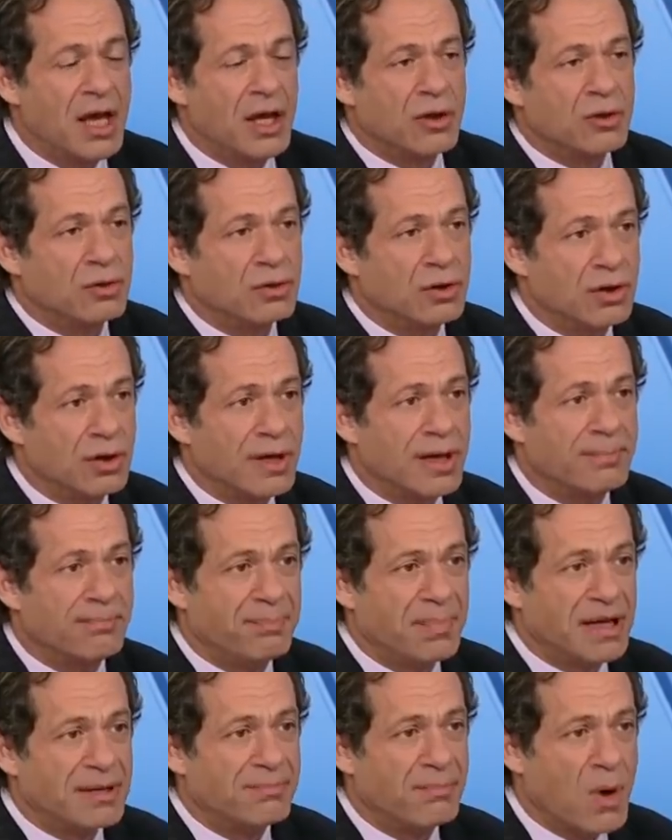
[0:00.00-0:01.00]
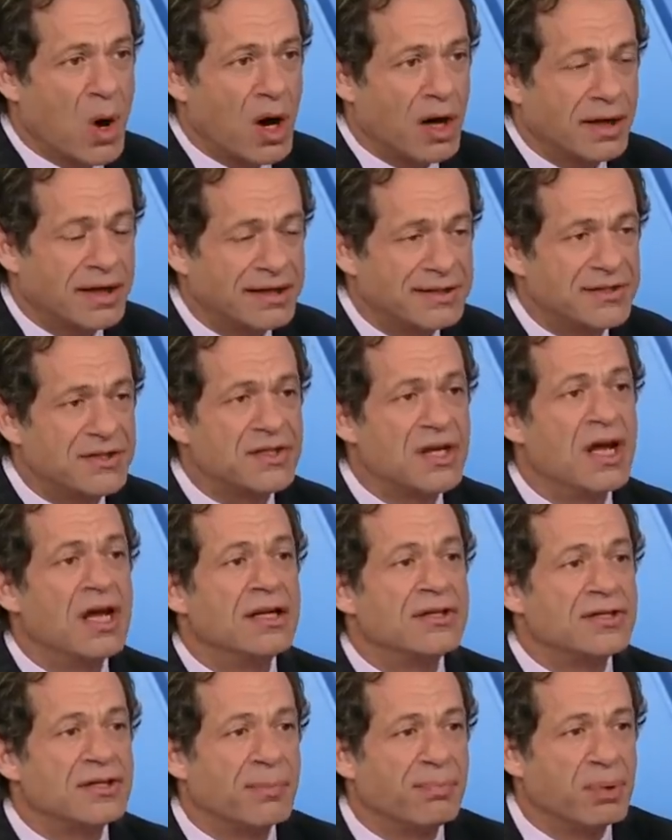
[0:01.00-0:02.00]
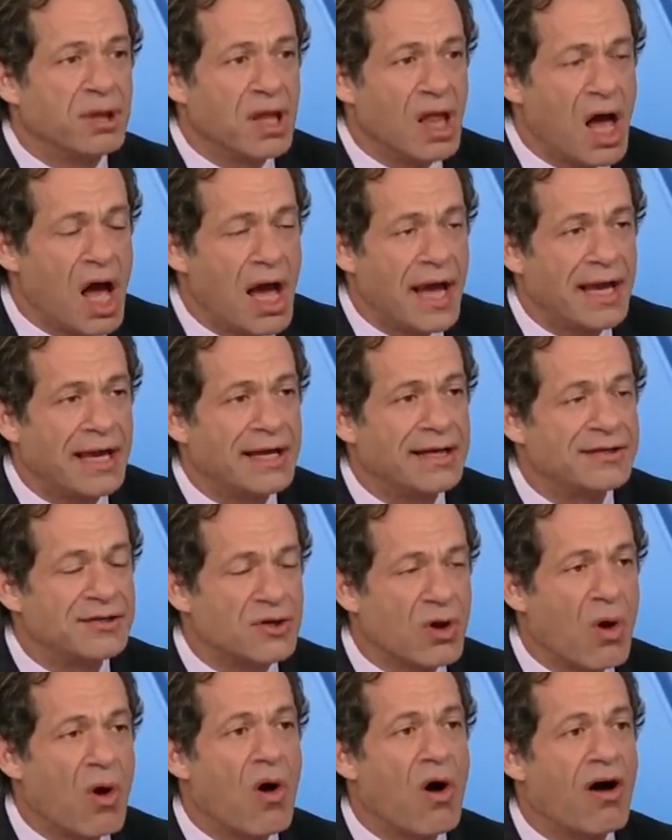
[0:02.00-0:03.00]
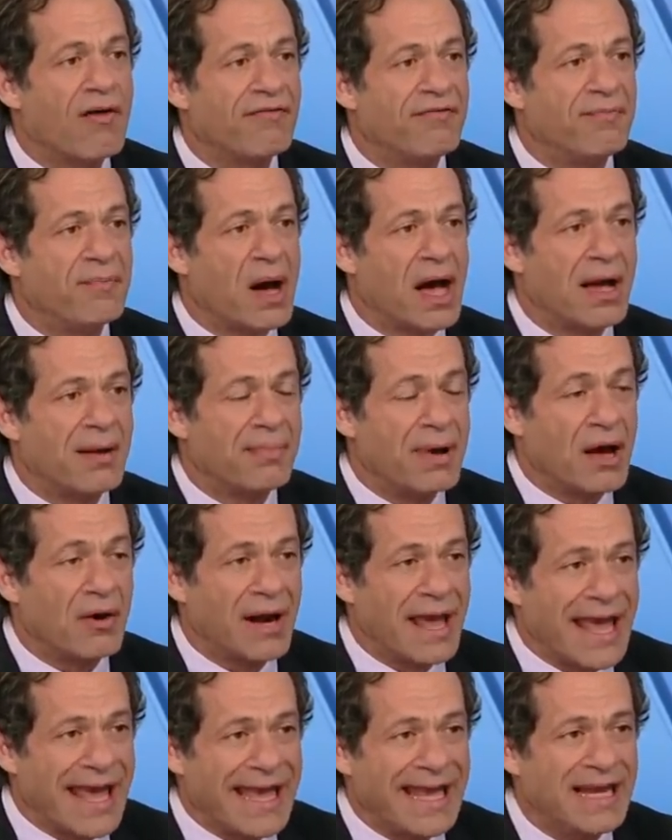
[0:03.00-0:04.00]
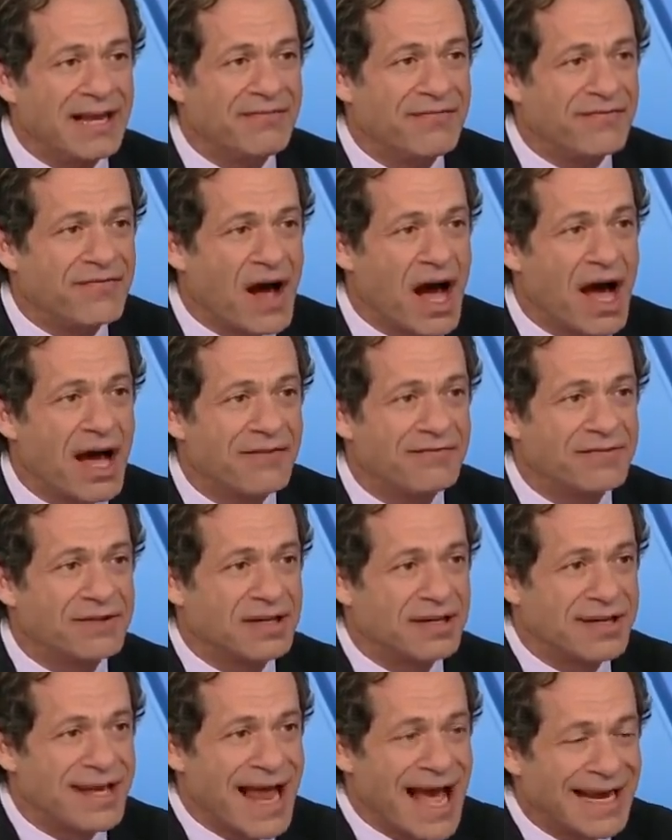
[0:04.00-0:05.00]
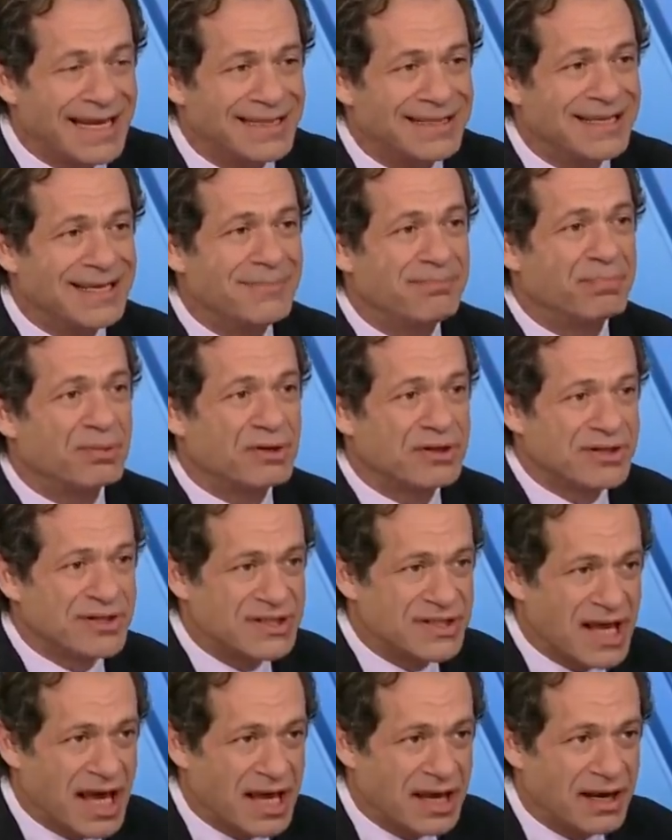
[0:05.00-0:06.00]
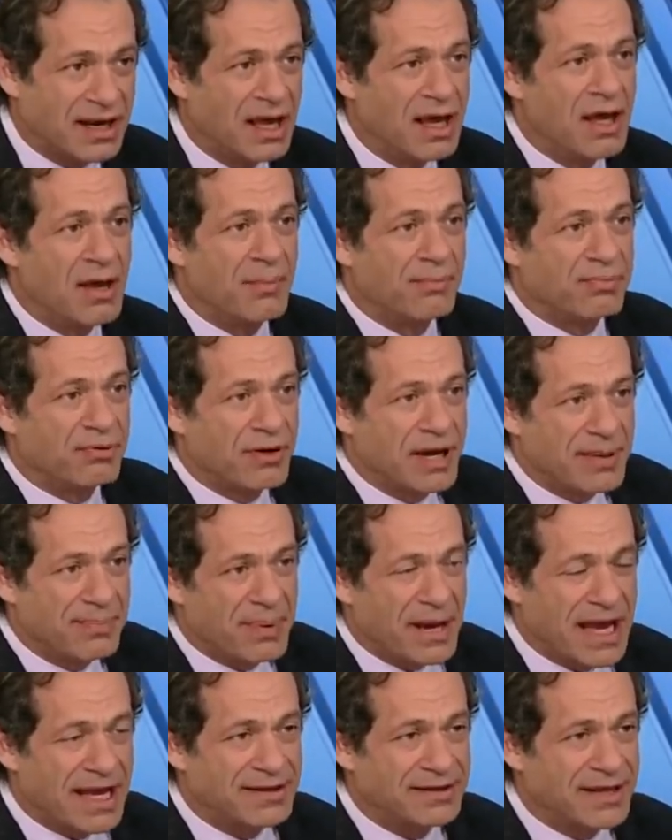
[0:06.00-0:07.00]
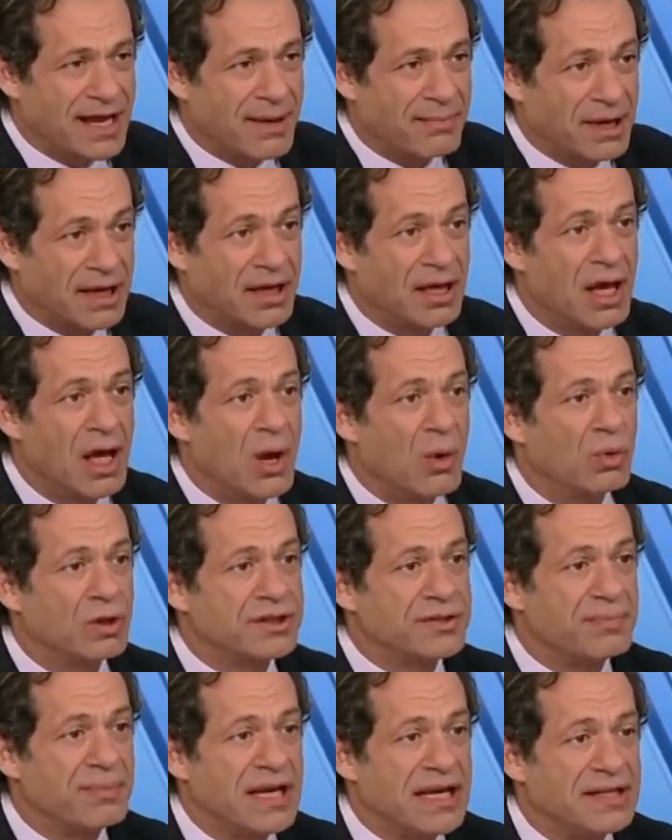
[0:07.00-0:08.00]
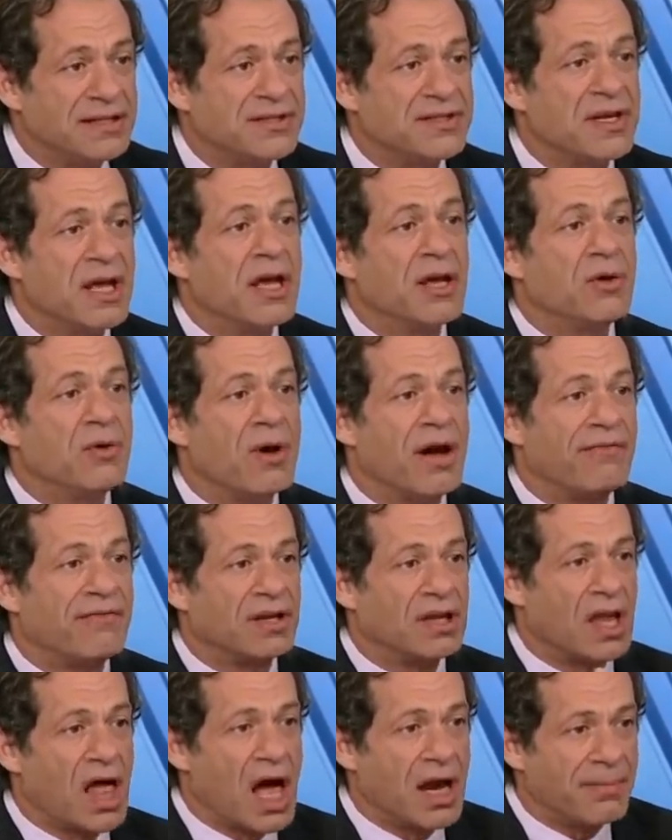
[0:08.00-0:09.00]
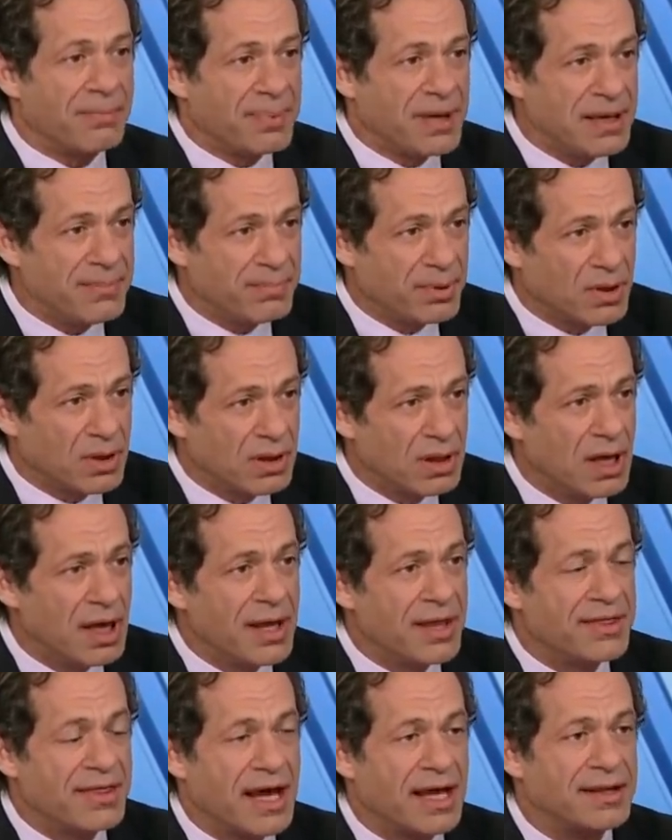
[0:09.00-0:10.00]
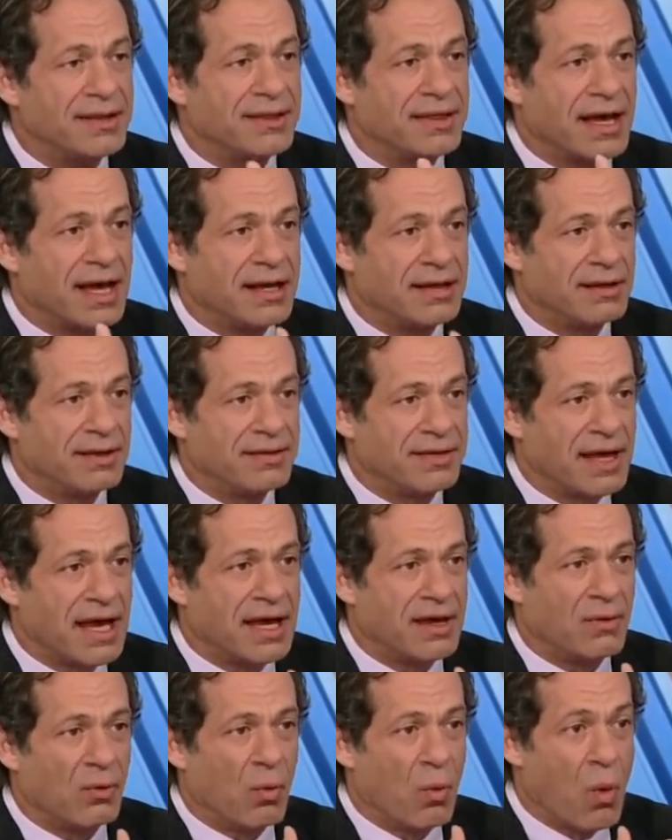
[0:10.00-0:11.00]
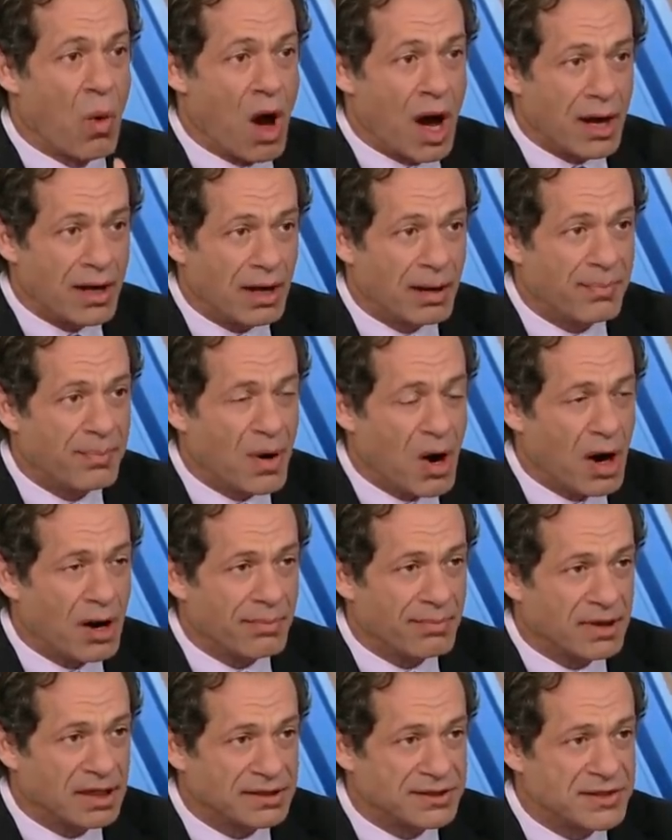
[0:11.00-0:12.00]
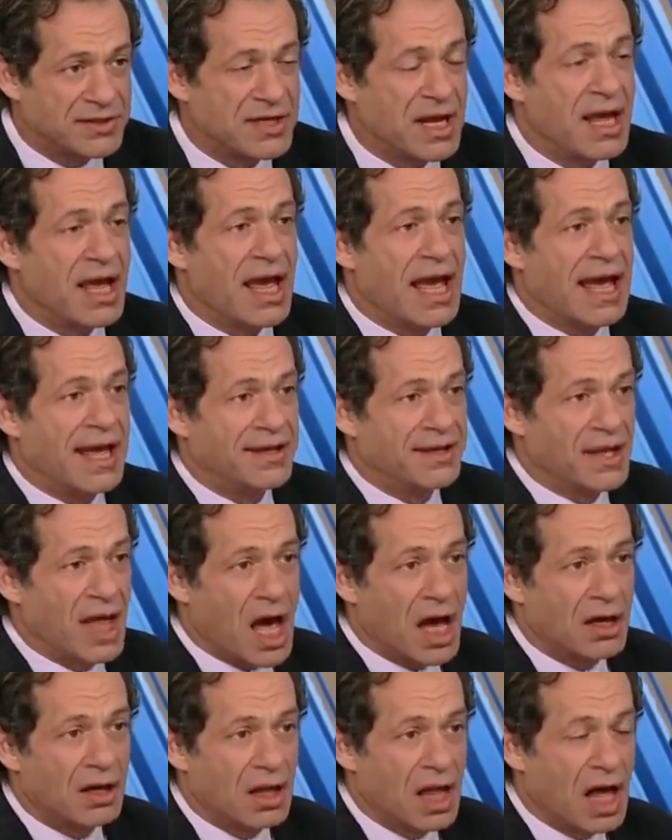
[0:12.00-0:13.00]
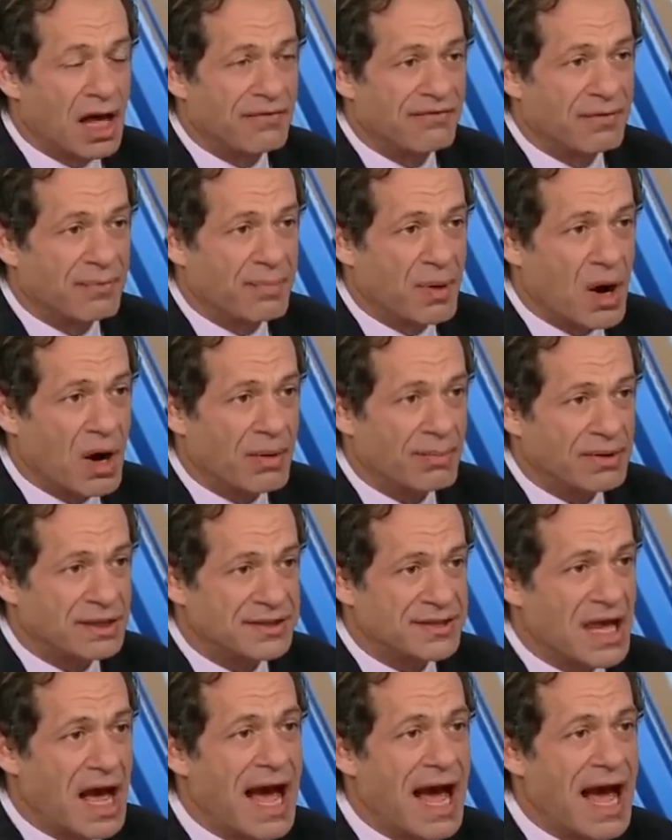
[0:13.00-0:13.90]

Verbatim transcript: you look at big markets, supply is off by about 85 to 90% pre-pandemic, which means you have a lot of people that that that want apartments and not a lot of apartments.